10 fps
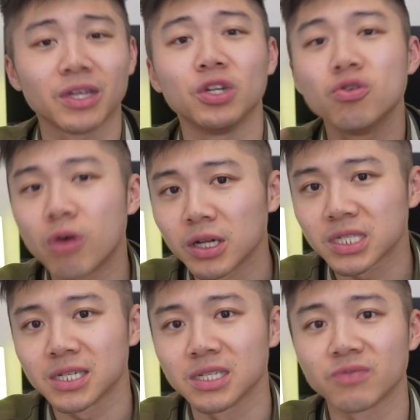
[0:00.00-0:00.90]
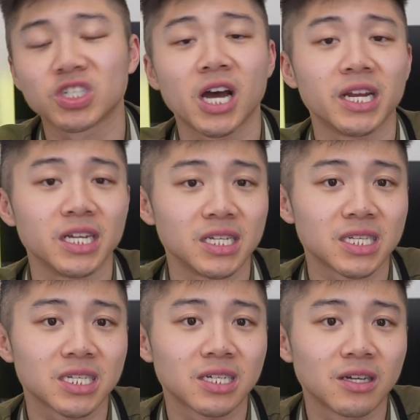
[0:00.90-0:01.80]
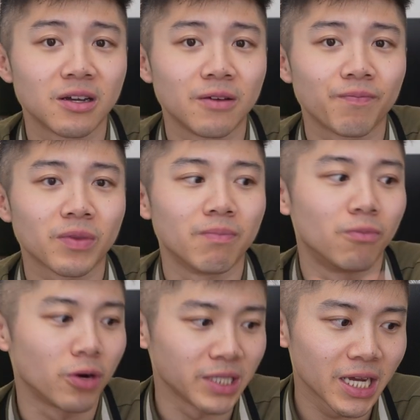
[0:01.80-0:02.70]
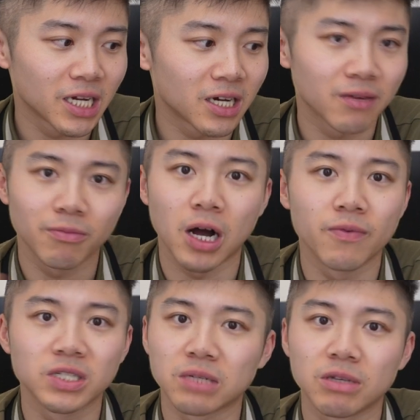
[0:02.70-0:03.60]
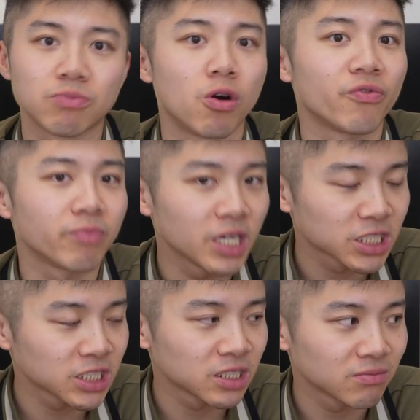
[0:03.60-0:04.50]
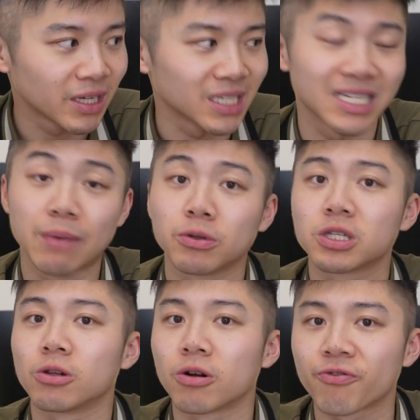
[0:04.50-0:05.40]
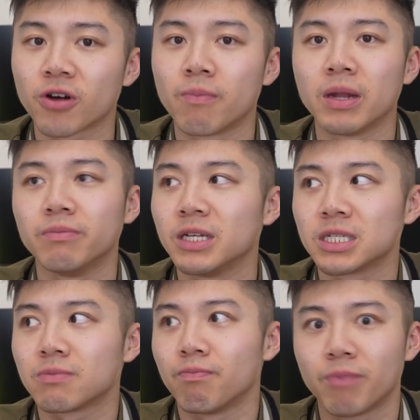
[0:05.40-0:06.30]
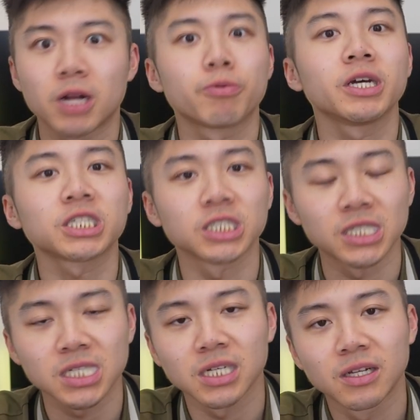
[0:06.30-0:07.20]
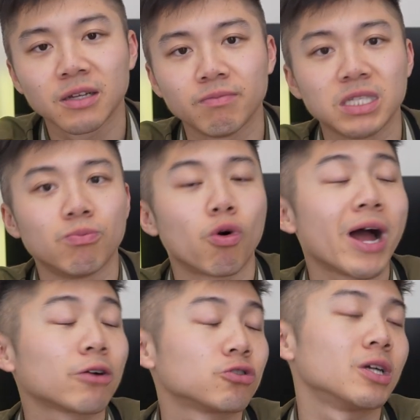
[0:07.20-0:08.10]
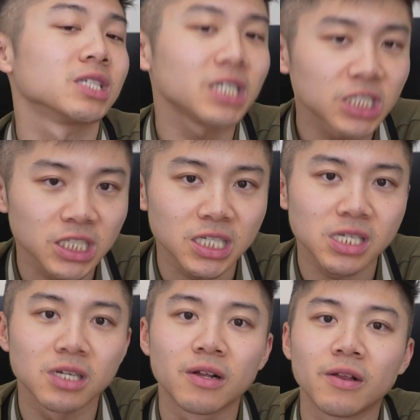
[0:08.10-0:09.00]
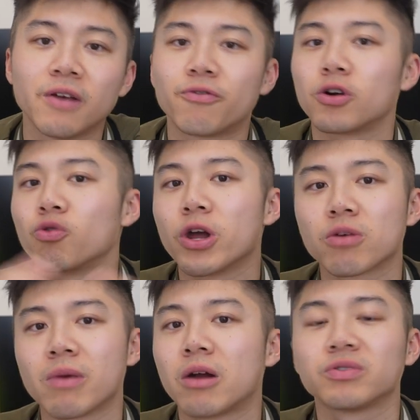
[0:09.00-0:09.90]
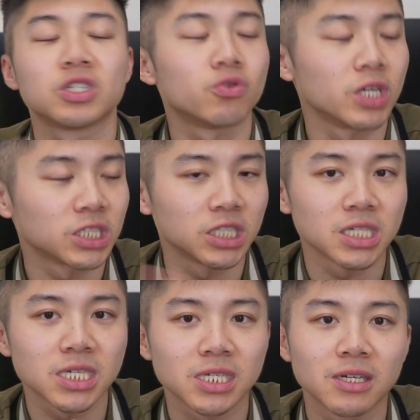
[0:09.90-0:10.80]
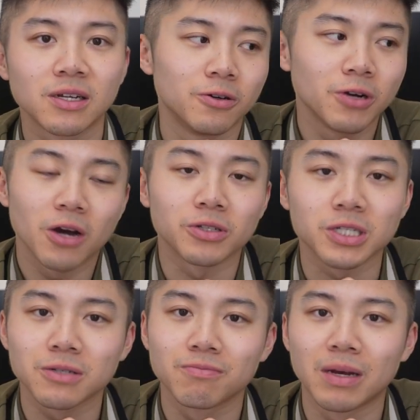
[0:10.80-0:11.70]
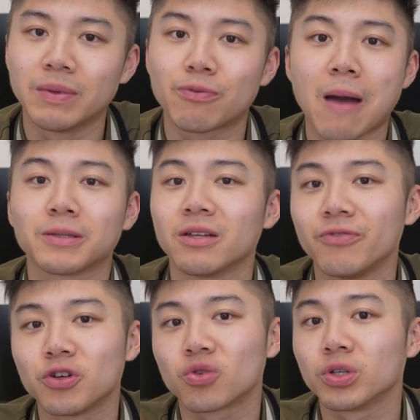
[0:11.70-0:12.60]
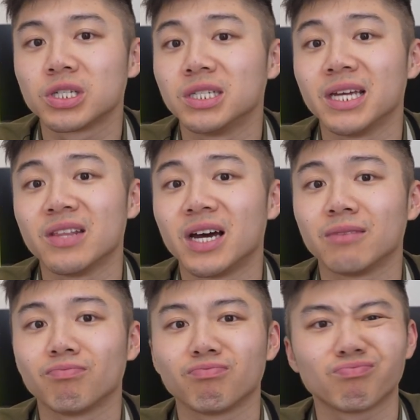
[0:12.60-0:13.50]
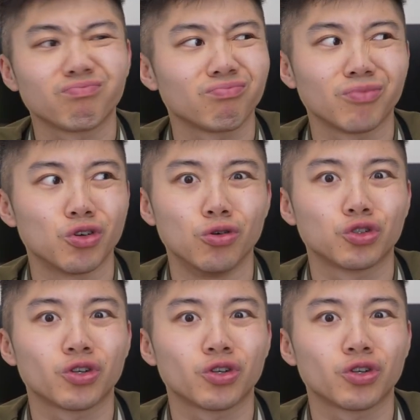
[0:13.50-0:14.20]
the nuances of Chinese. More data obviously means more information and examples to learn from. It means better predictions. It means more accurate translations for a greater amount of situations. Who knows? Perhaps in the future we'll see the day that Google